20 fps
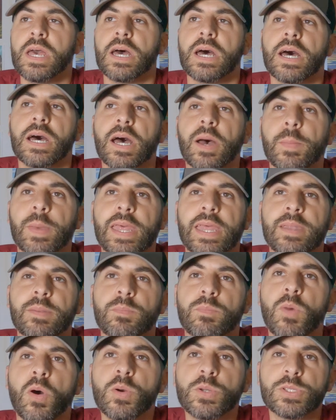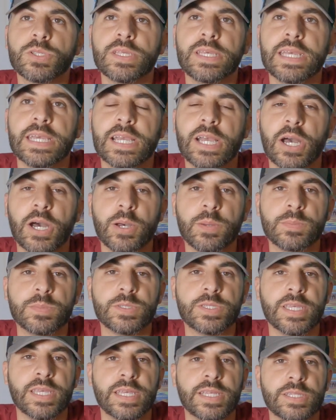And mostly it
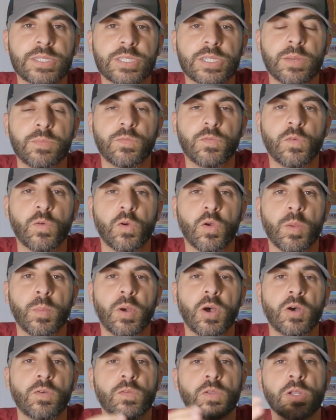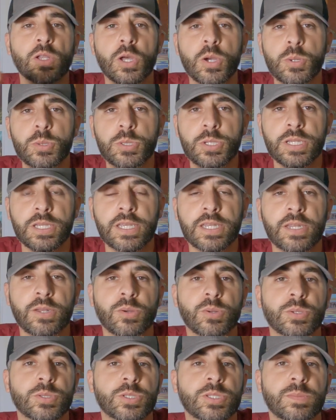comes in some form of lotion
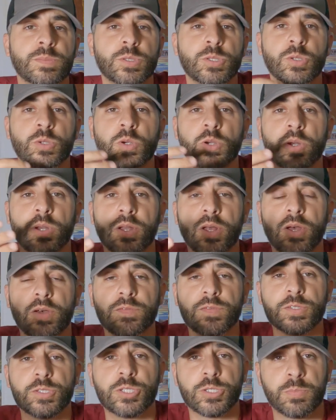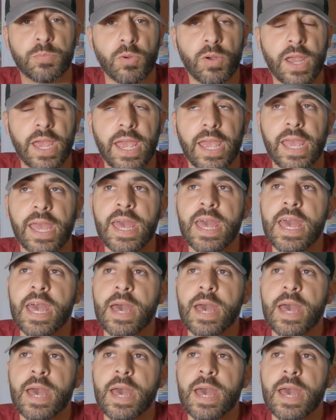or some sort of spray.